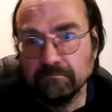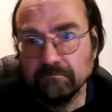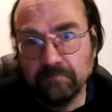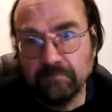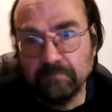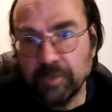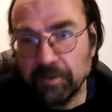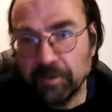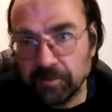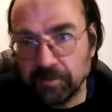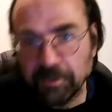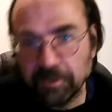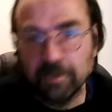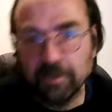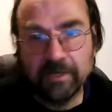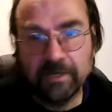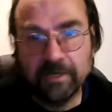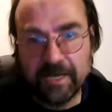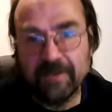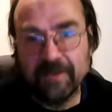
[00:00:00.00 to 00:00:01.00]
we're not going to
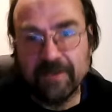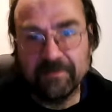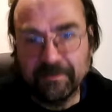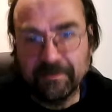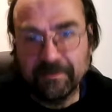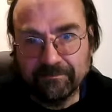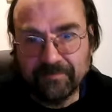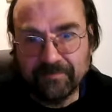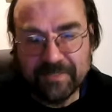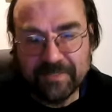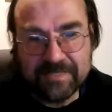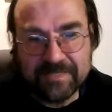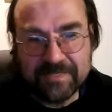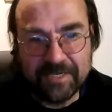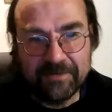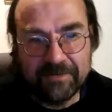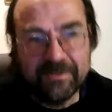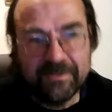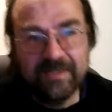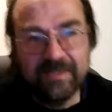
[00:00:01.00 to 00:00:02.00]
learn anything. Yeah, so
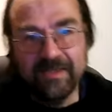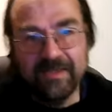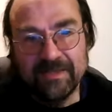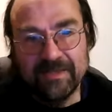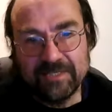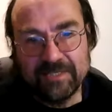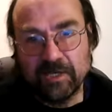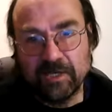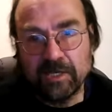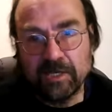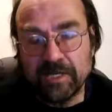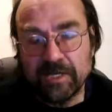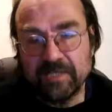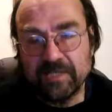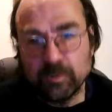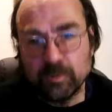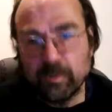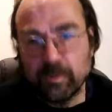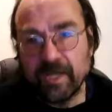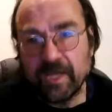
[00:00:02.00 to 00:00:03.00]
learning
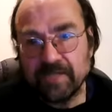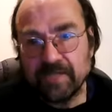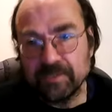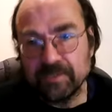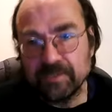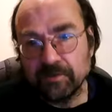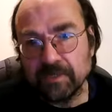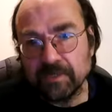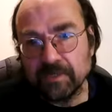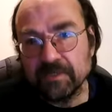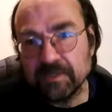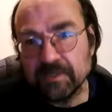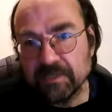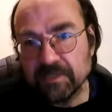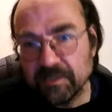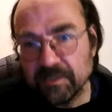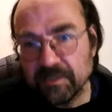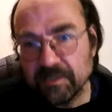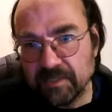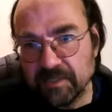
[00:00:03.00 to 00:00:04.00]
depends on
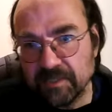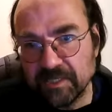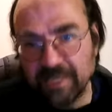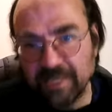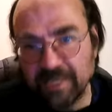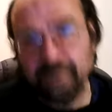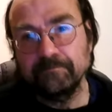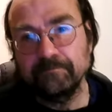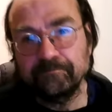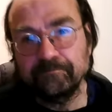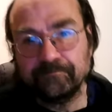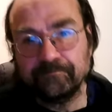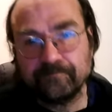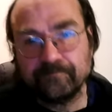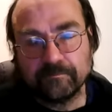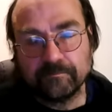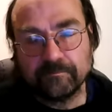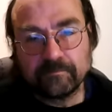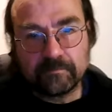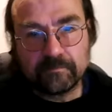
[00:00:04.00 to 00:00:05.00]
uncertainty,
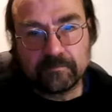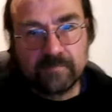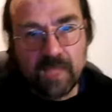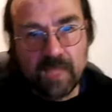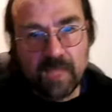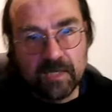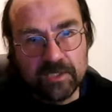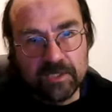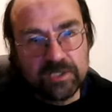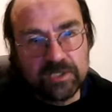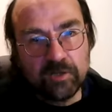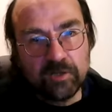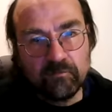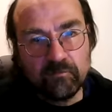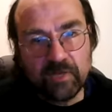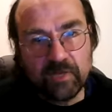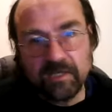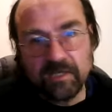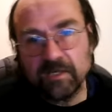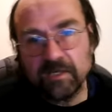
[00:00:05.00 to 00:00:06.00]
just on
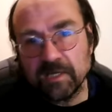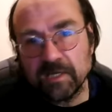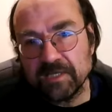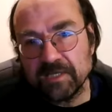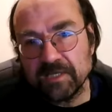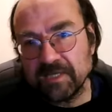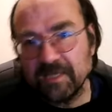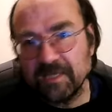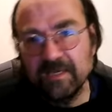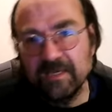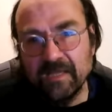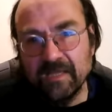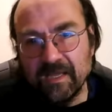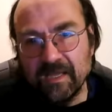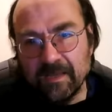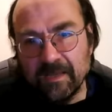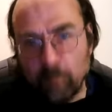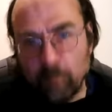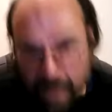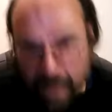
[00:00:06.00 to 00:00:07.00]
recognizing
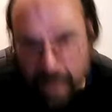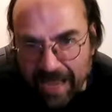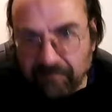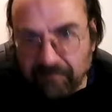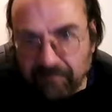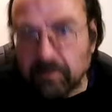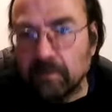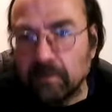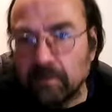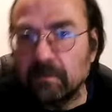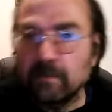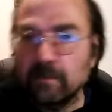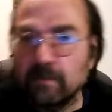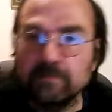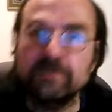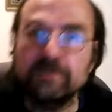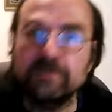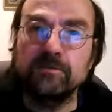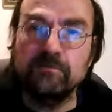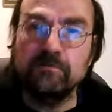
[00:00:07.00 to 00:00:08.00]
we haven't got the whole
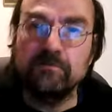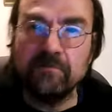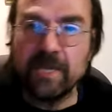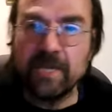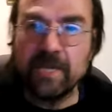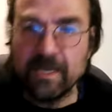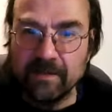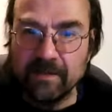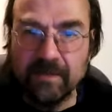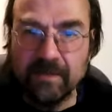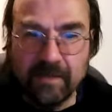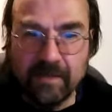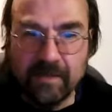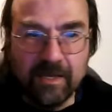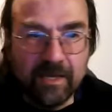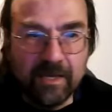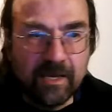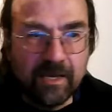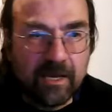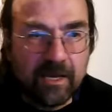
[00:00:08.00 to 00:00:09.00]
story.
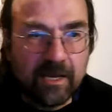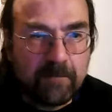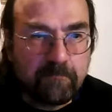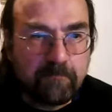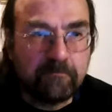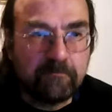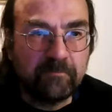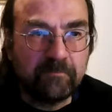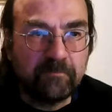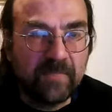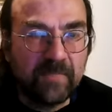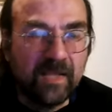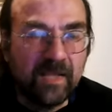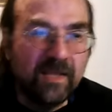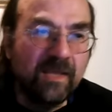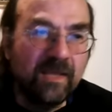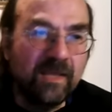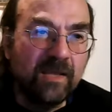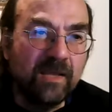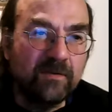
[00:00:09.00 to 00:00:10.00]

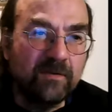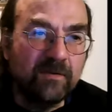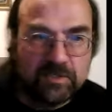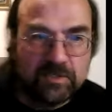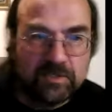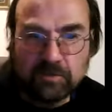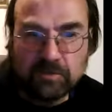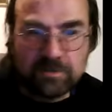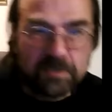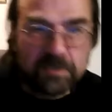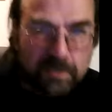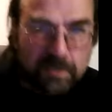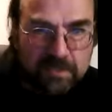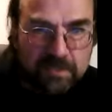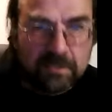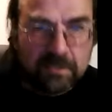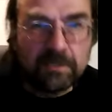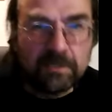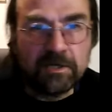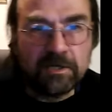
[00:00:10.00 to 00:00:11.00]
We still got something
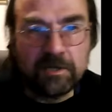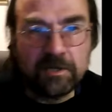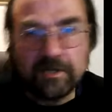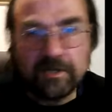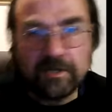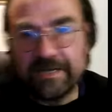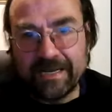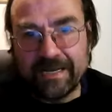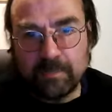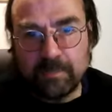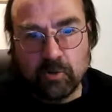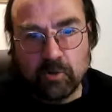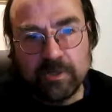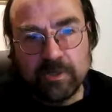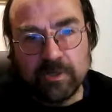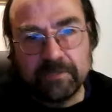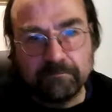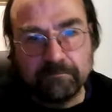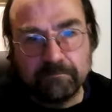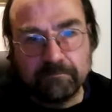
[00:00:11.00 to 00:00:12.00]
to learn at any point.